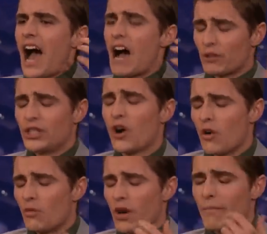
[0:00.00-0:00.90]
I, you know,
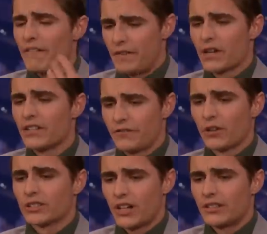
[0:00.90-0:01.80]
one of my very
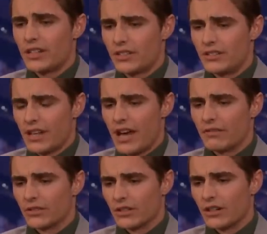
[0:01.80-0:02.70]
first auditions
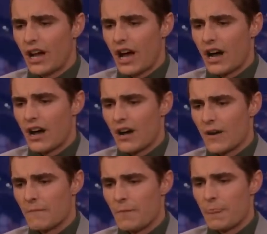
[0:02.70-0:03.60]
ever,
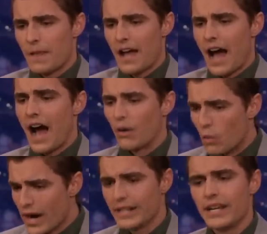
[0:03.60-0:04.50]
I
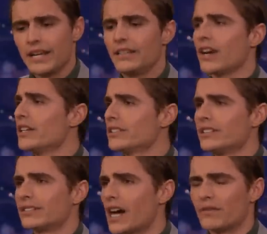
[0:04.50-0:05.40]
went in, the audition
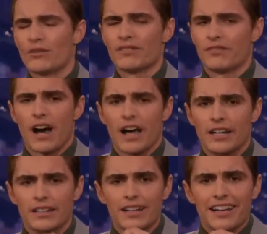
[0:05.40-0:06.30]
itself, it went
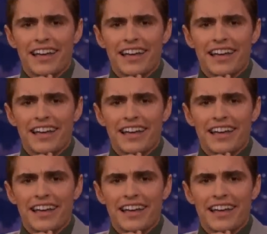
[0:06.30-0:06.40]
fine.